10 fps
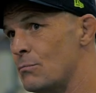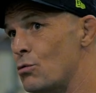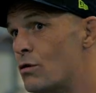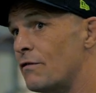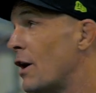the
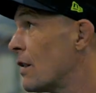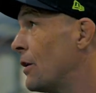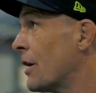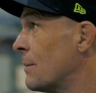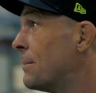more
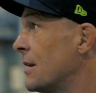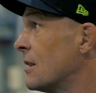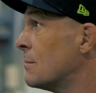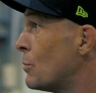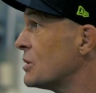violent I can be,
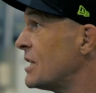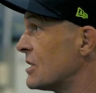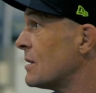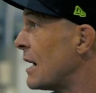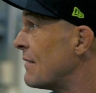the more
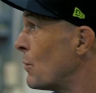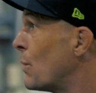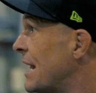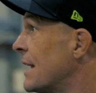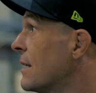chances I have of
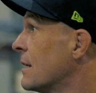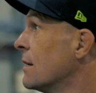winning.